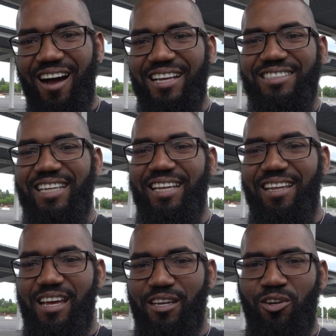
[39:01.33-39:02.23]
I said,
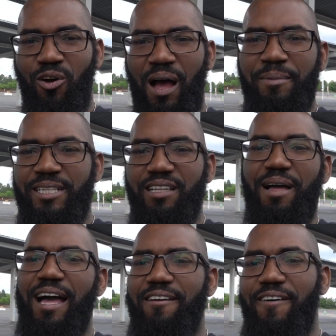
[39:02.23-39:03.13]

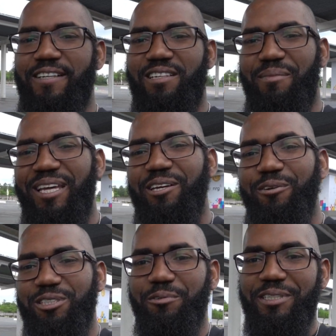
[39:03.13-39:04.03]
if I click my
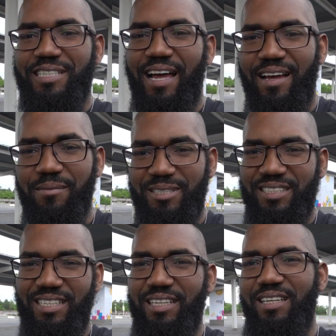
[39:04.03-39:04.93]
heels 3 times and
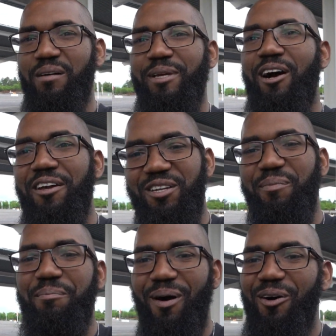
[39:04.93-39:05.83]
say dummy, I'll end up
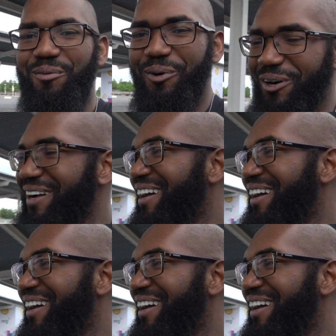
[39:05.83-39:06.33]
in Baltimore.